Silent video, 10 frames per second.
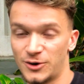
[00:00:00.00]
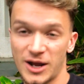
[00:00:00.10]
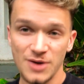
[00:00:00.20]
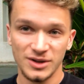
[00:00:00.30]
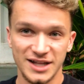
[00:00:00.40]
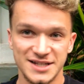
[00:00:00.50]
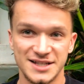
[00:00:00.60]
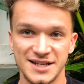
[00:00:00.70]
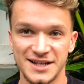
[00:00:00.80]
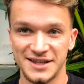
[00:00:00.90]
okay with
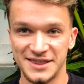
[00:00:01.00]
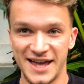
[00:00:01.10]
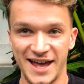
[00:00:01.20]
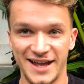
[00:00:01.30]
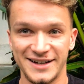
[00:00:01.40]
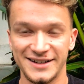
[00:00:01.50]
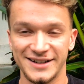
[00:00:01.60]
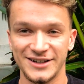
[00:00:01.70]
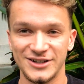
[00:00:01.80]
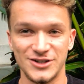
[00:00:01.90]
this, then
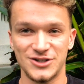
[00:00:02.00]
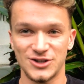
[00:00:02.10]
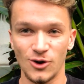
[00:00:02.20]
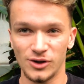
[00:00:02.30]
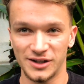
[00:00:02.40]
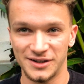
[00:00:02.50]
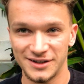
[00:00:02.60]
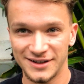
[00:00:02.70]
you're just golden.